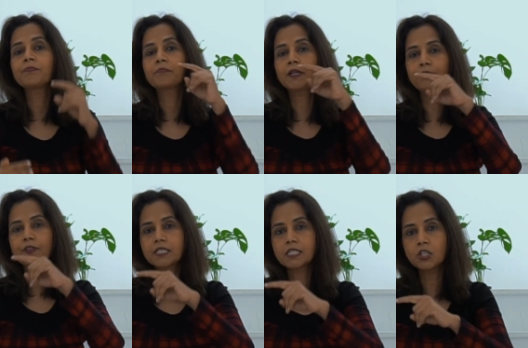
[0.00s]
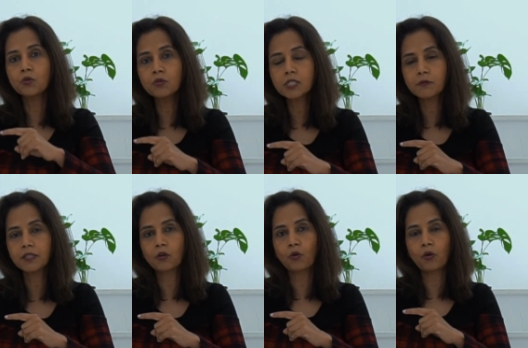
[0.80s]
but if it is used
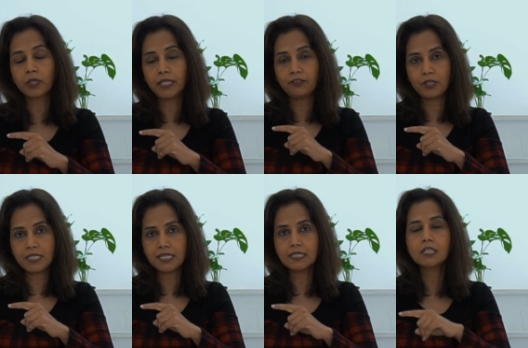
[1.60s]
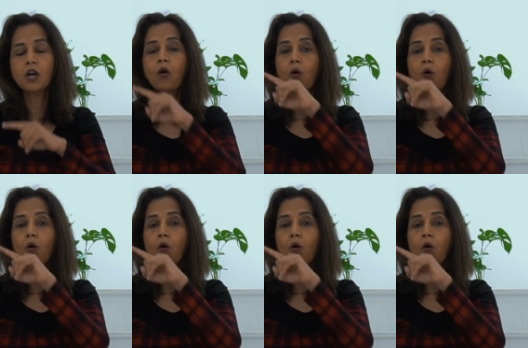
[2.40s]
with the wrong ingredients